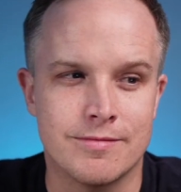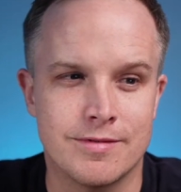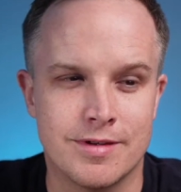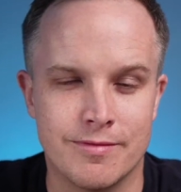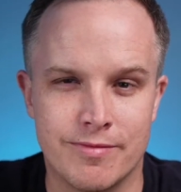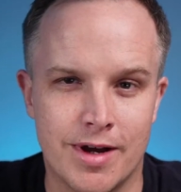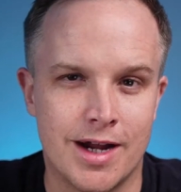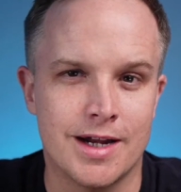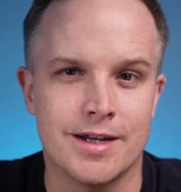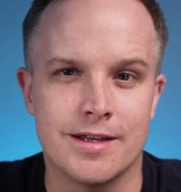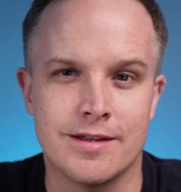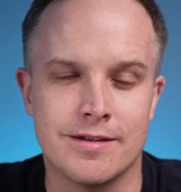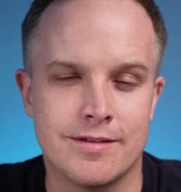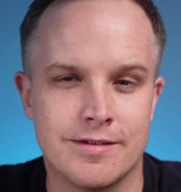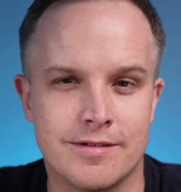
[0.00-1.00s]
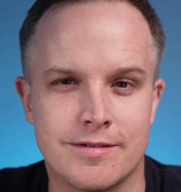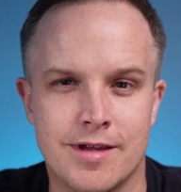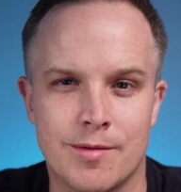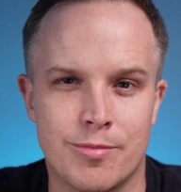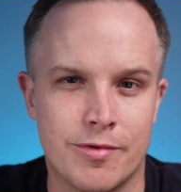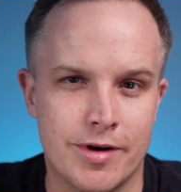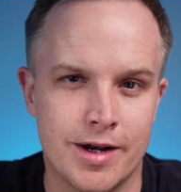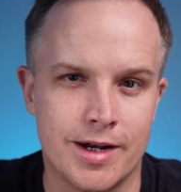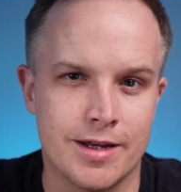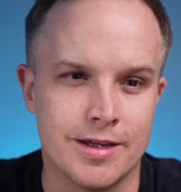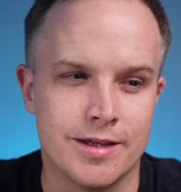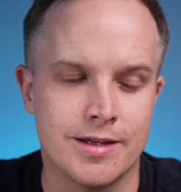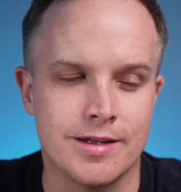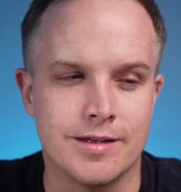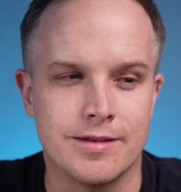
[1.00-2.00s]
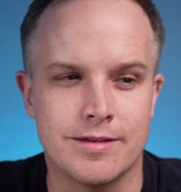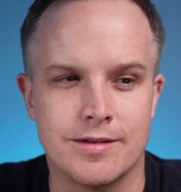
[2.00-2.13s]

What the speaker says: divided, separated.